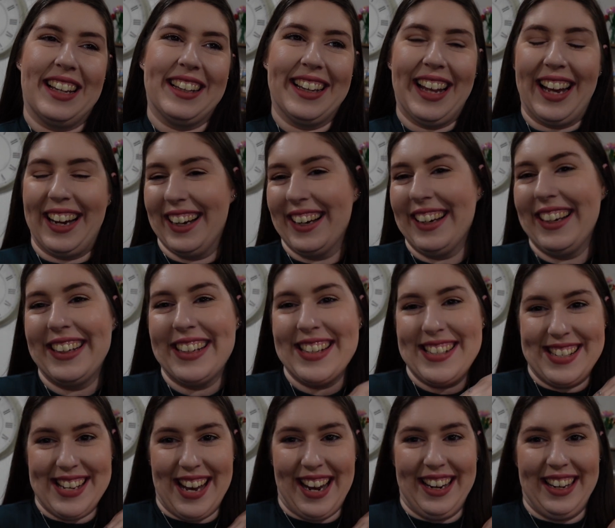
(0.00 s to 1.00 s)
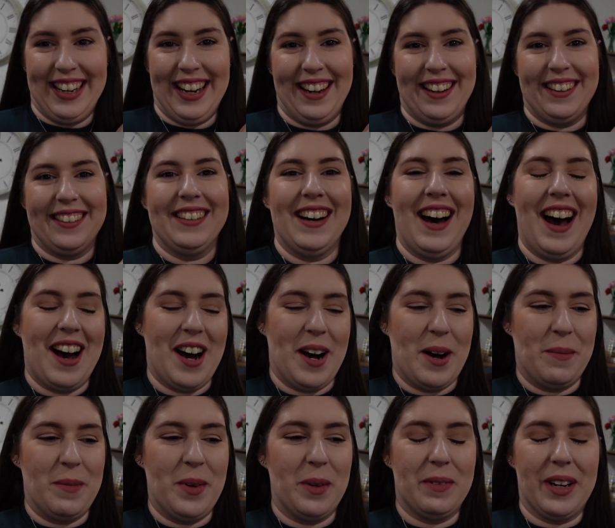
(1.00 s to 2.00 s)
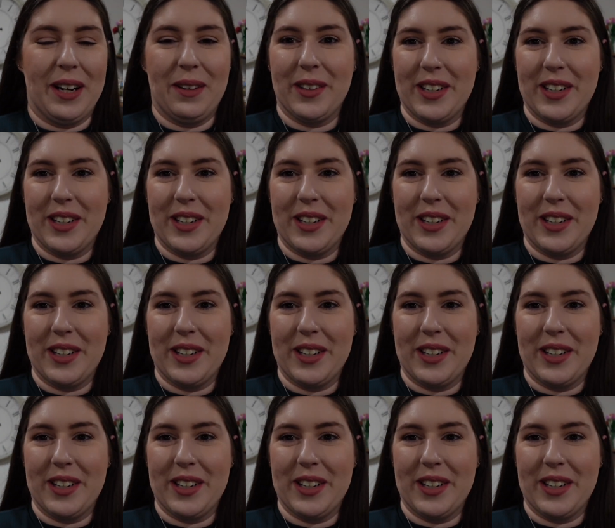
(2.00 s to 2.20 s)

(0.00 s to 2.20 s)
later in the day now, but I